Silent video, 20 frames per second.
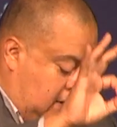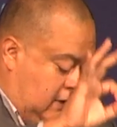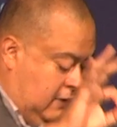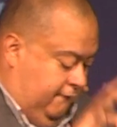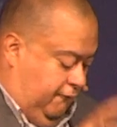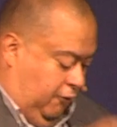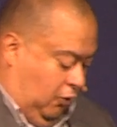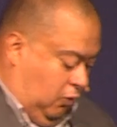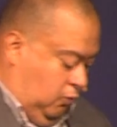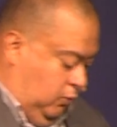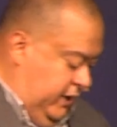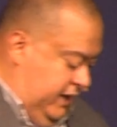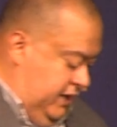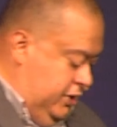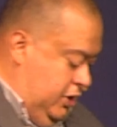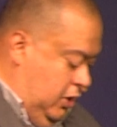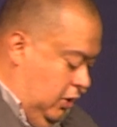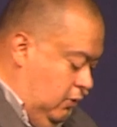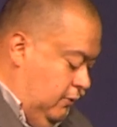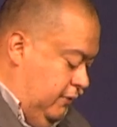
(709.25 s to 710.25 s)
For we
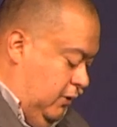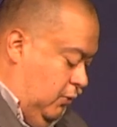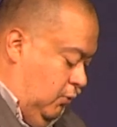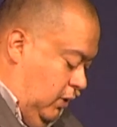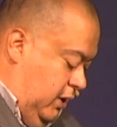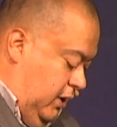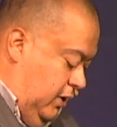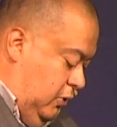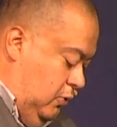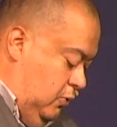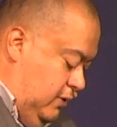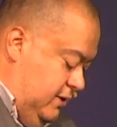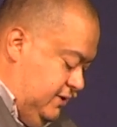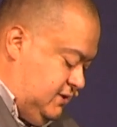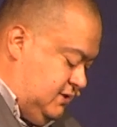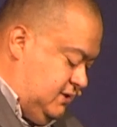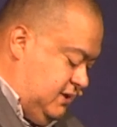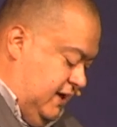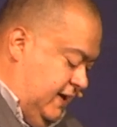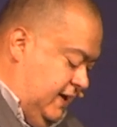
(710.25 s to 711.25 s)
know the one who has
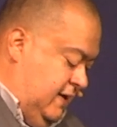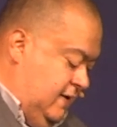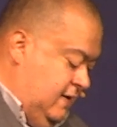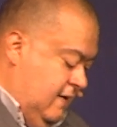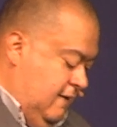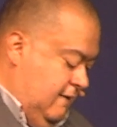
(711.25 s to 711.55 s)
said,